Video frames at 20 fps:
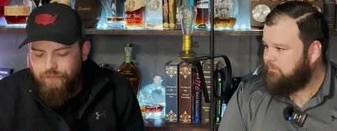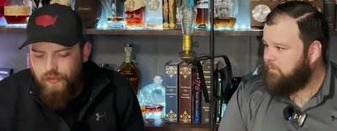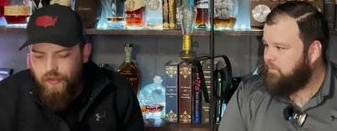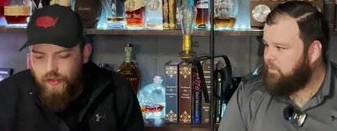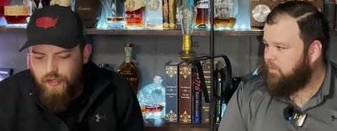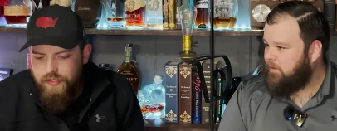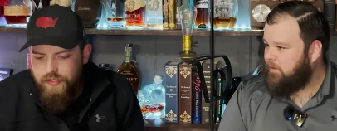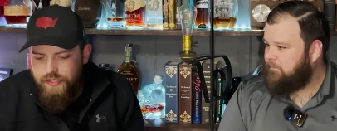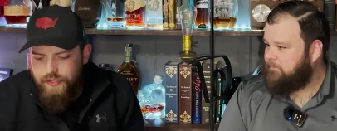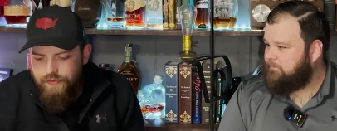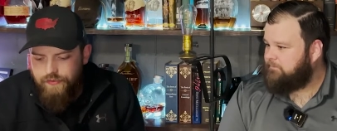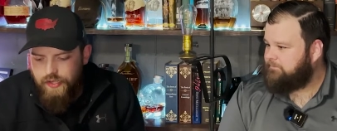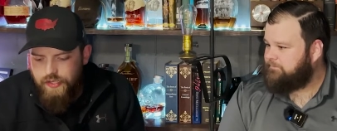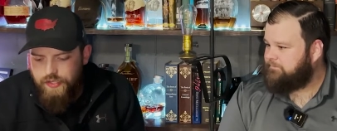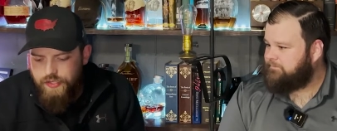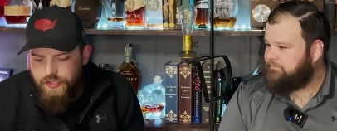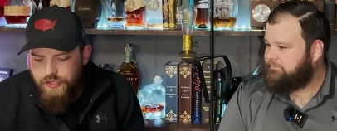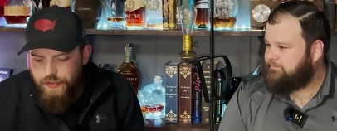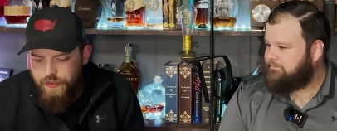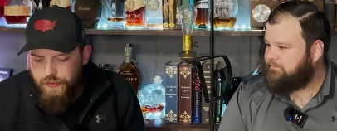Speaker 1: because I've got
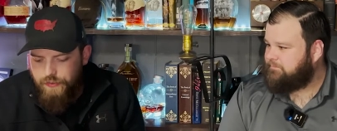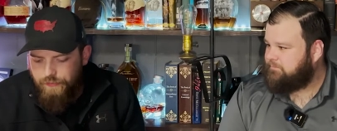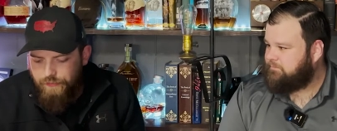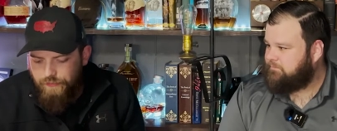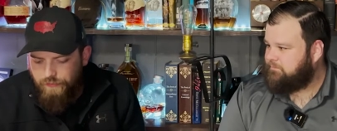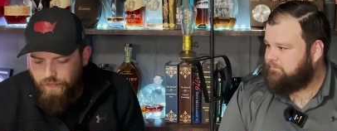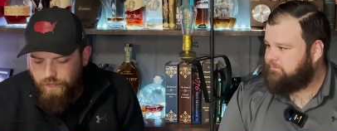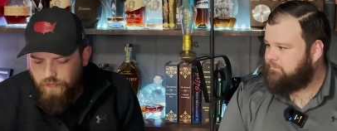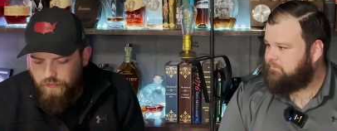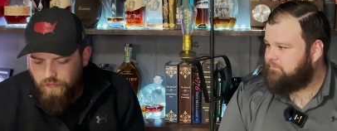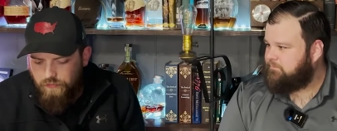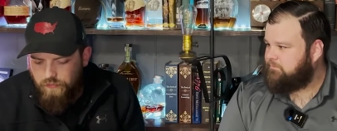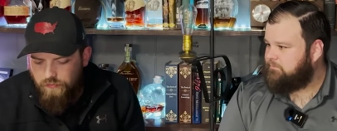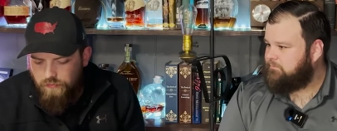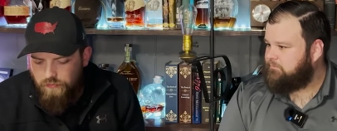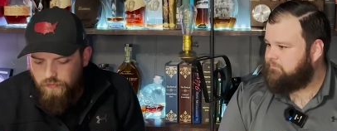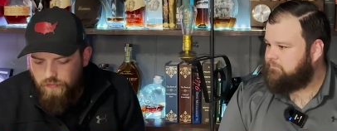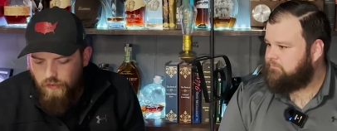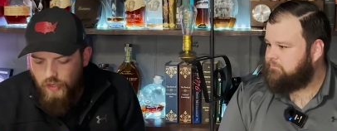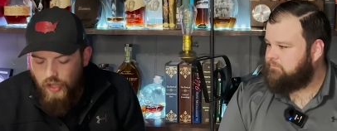two.
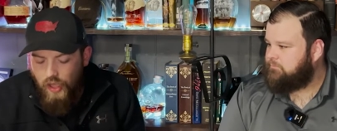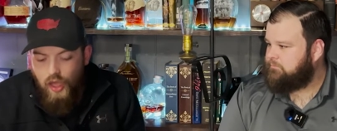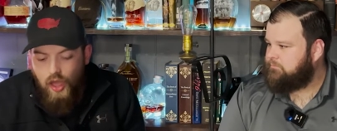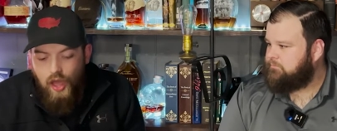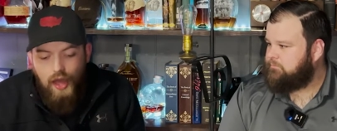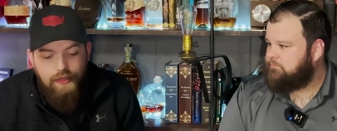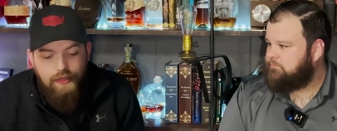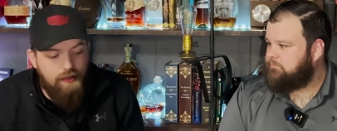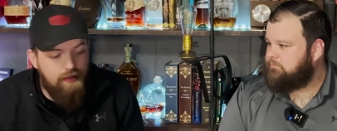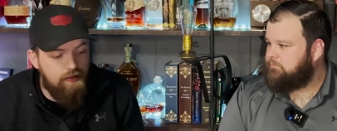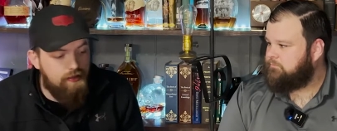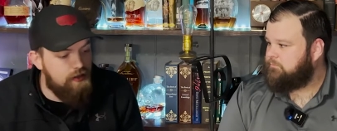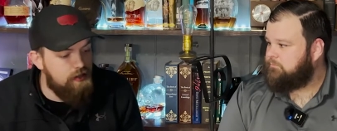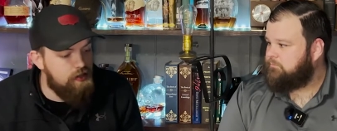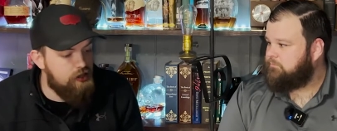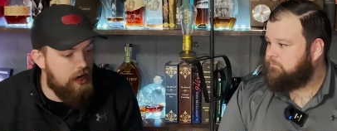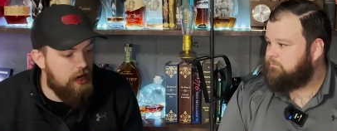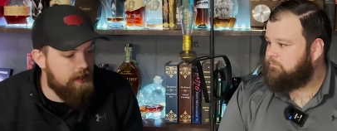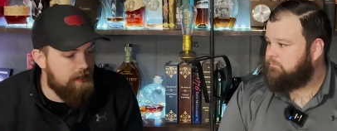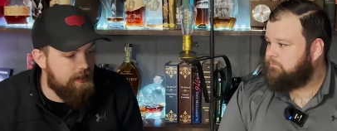I think the
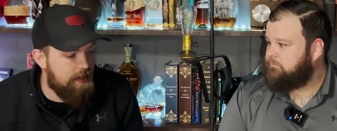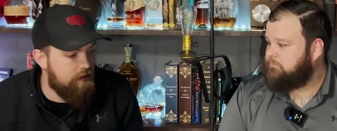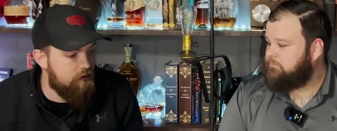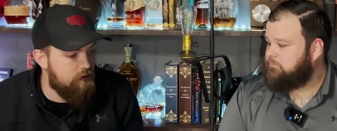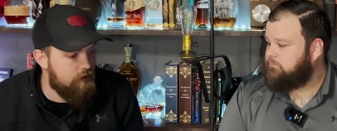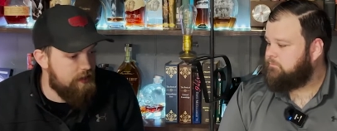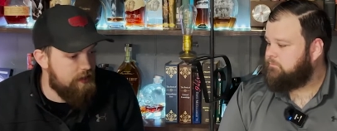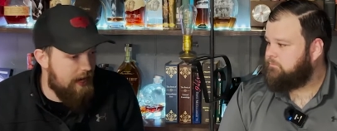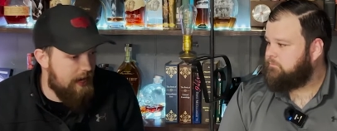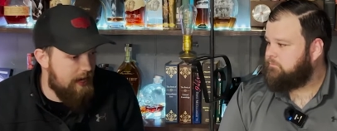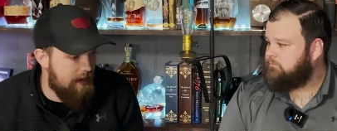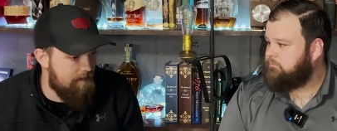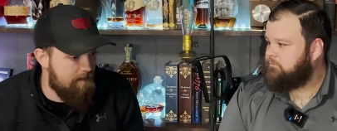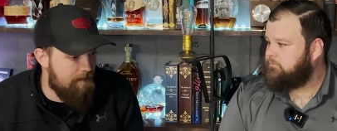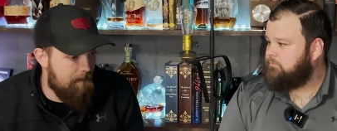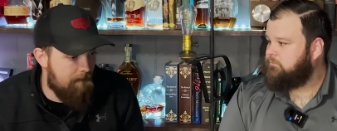Jack Daniels 10